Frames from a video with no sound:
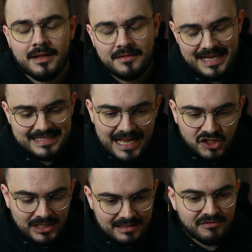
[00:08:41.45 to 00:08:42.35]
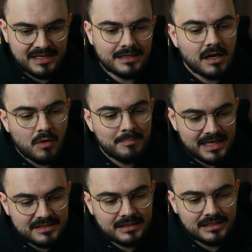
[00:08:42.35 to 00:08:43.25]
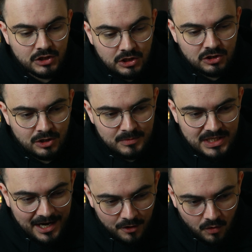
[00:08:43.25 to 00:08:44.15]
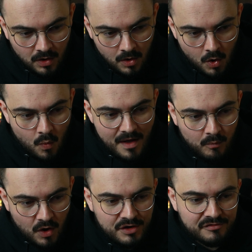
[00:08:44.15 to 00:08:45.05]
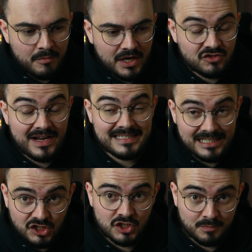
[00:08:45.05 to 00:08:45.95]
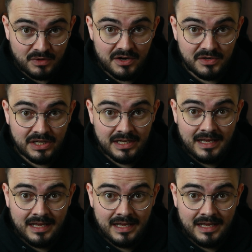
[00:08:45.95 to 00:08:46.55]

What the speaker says: There's actually a video on Pestilly's YouTube channel where one of my transitions broke